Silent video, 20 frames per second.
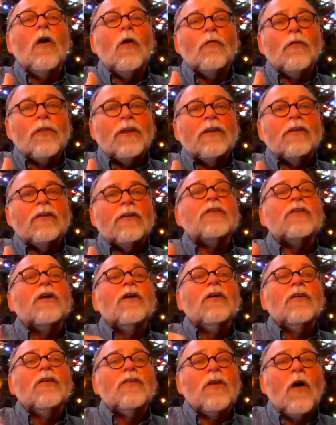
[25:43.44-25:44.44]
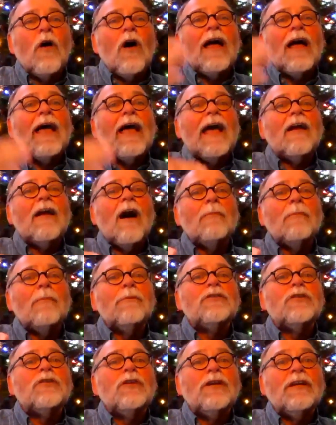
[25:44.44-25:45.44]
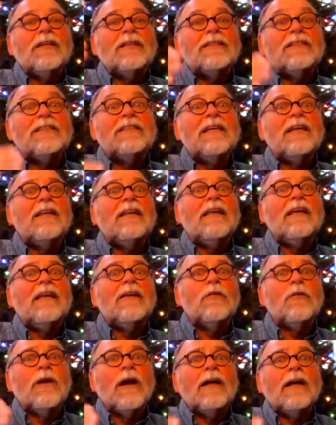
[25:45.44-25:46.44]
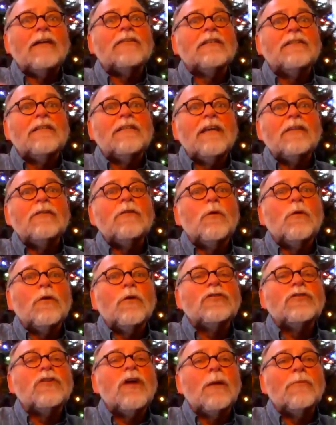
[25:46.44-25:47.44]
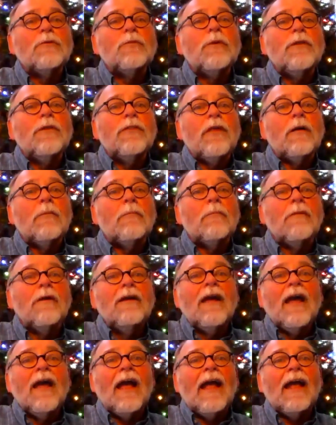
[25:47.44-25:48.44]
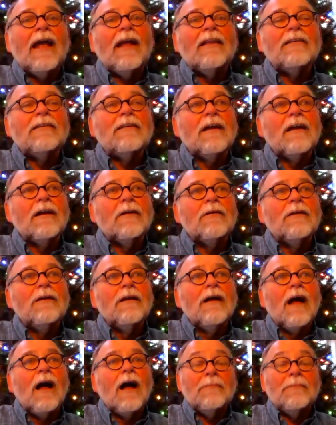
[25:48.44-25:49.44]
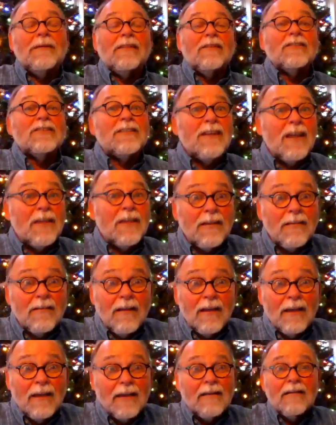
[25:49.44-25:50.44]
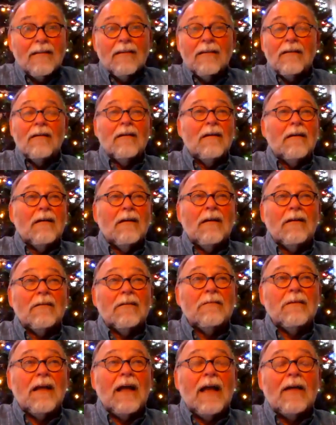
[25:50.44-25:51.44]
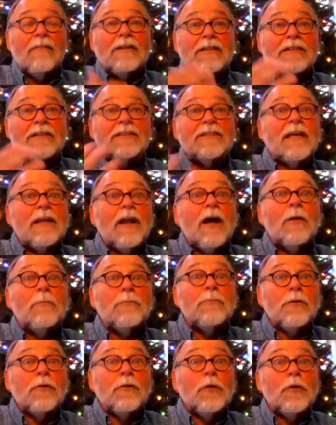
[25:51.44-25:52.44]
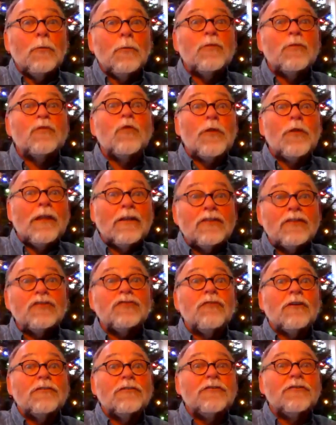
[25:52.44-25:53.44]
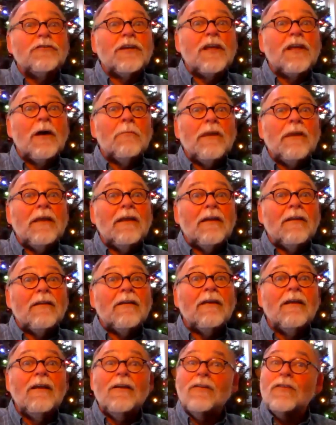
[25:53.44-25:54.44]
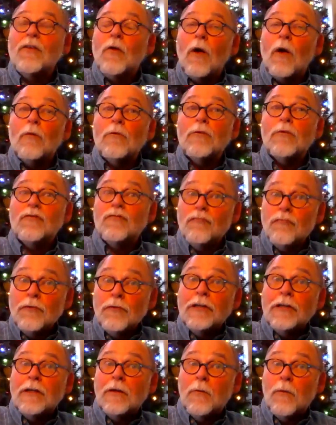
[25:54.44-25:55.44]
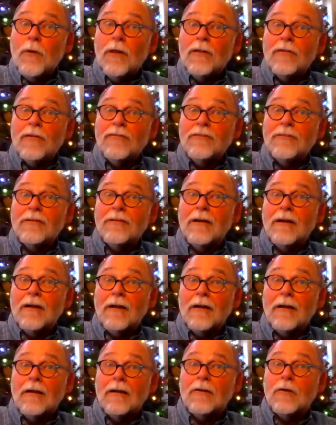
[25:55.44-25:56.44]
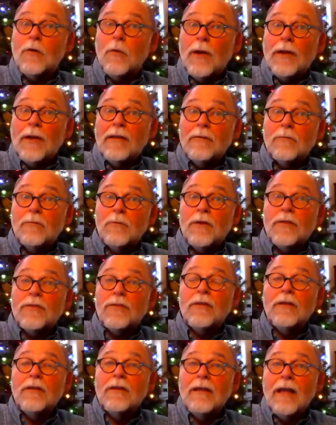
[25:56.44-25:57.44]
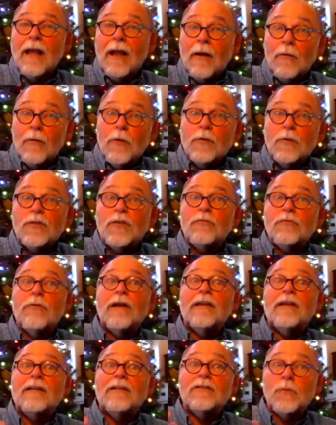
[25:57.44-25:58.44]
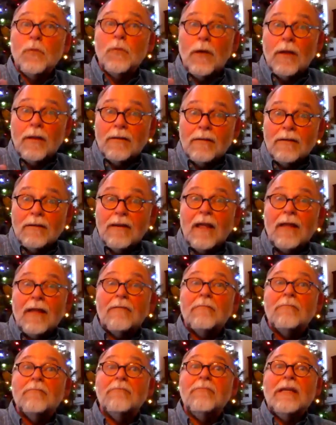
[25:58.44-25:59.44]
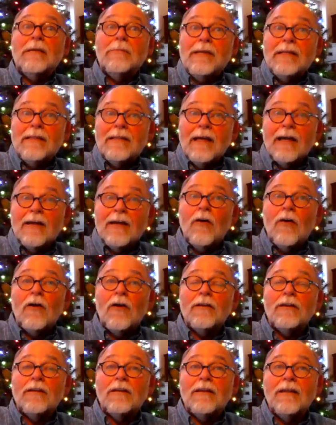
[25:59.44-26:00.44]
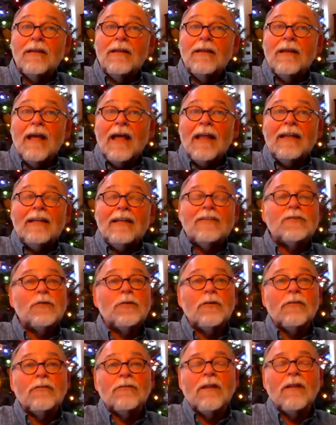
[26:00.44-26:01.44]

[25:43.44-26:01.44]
Over the years. So I had opportunity to sit in or actually take the workshops with them. And I mean, there's nothing like having to set up the looms for the instructor to come in. So I was really well acquainted with how those threadings went and beaming that on, and any sort of